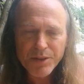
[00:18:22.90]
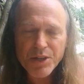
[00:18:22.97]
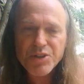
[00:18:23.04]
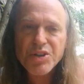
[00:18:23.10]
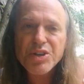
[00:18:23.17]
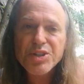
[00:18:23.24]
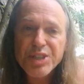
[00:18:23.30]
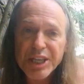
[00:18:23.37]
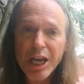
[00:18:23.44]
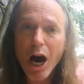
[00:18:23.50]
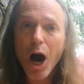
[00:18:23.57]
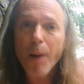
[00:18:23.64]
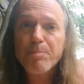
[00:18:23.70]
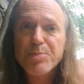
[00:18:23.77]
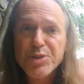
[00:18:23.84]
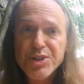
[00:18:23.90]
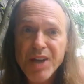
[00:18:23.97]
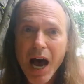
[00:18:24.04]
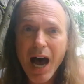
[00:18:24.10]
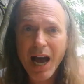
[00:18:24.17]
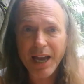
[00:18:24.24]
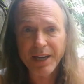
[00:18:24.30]
This is the
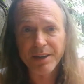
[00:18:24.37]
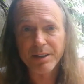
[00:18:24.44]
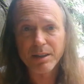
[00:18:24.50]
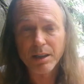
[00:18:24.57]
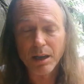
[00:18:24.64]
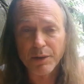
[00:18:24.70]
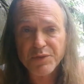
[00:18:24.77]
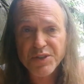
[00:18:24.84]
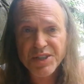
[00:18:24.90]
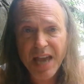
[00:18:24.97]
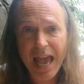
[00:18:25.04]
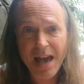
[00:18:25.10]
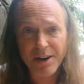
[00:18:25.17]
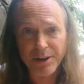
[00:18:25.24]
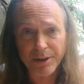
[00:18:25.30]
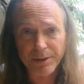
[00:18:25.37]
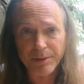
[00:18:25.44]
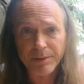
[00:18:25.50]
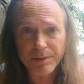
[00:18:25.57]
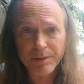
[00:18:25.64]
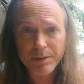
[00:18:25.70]
upside of Saturn,